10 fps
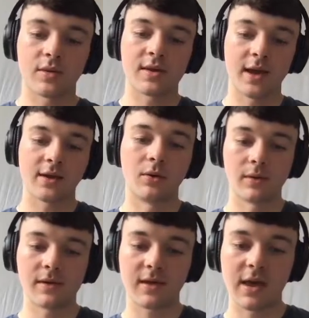we take all
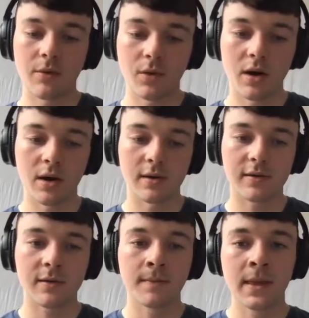of these
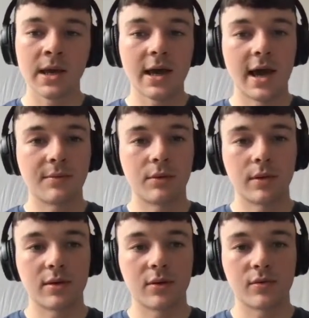keywords, and then what
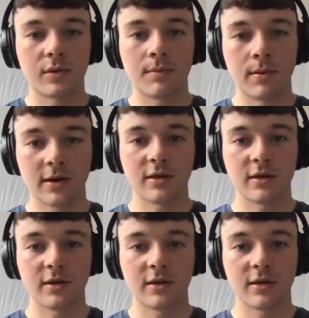we do is we plug